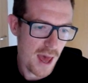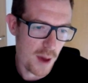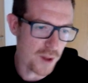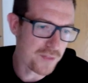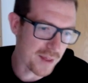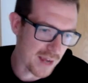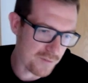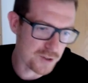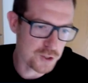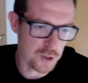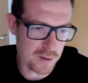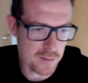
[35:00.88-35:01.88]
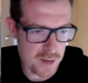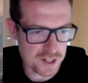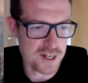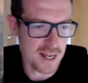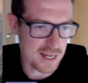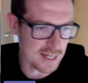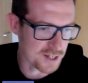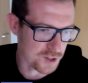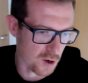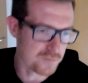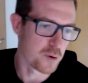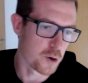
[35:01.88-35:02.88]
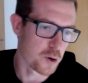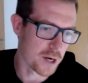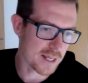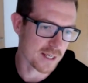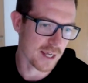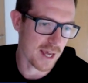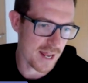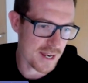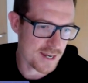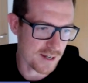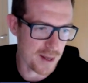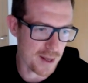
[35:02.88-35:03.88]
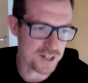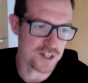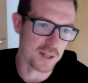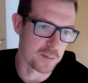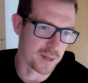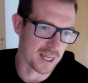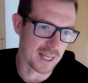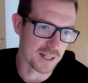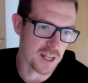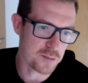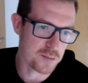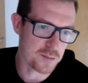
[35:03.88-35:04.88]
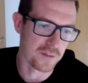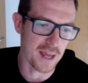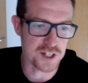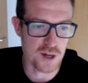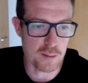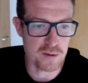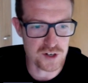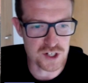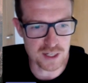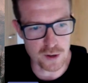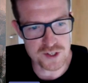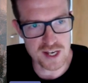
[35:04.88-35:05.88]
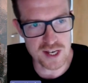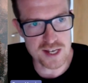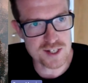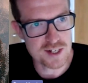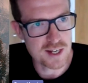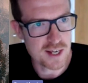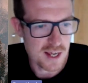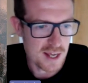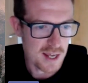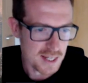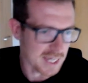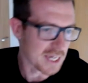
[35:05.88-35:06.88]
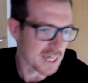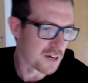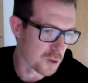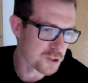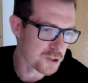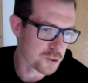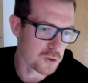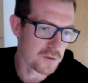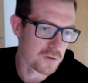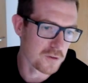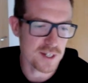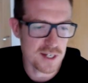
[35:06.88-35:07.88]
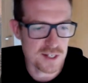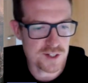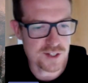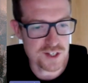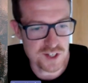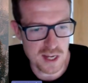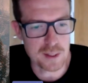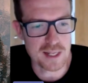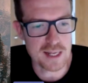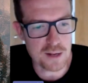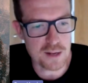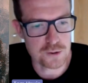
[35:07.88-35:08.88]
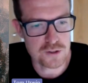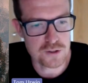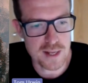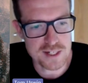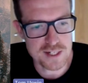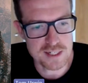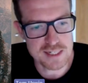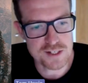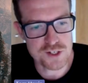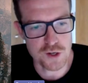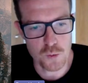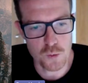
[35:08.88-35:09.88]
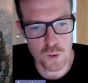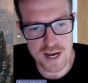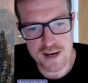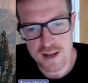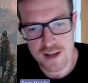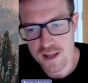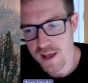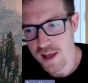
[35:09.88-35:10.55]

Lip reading: And one thing I haven't talked about much today is offboarding. And I mentioned at the beginning as part of the HR provisioning process. Key, of course, to all of this is disabling accounts automatically. So when